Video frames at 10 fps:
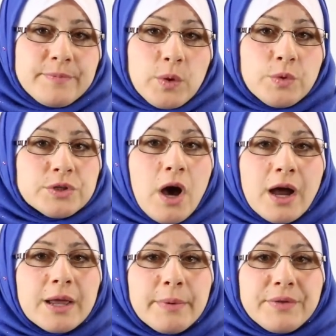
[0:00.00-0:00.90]
We'll
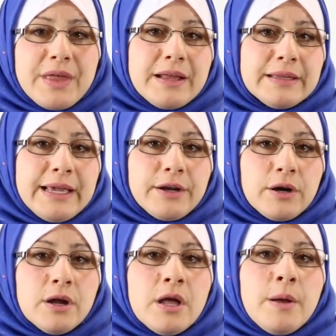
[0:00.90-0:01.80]
talk about that
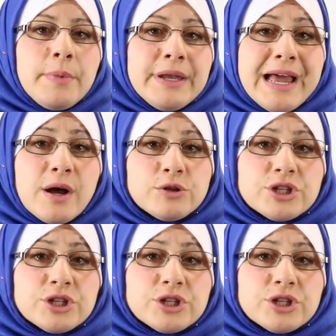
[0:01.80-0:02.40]
later, but now